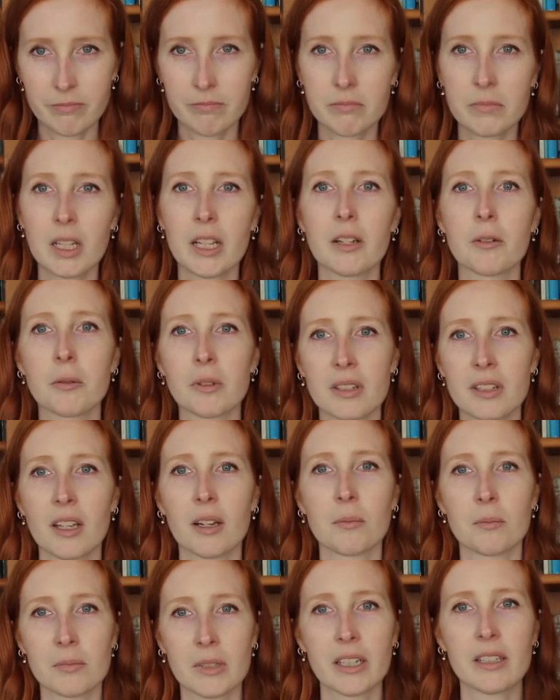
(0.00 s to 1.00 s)
play with
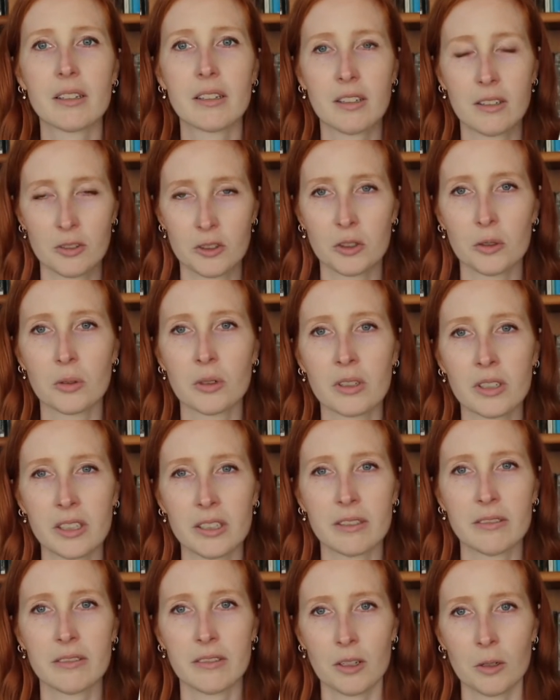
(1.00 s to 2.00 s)
them like they're
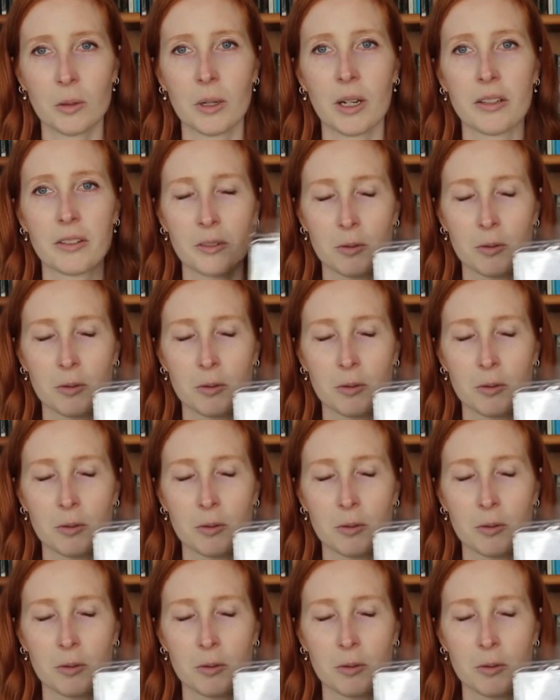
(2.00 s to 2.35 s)
touring around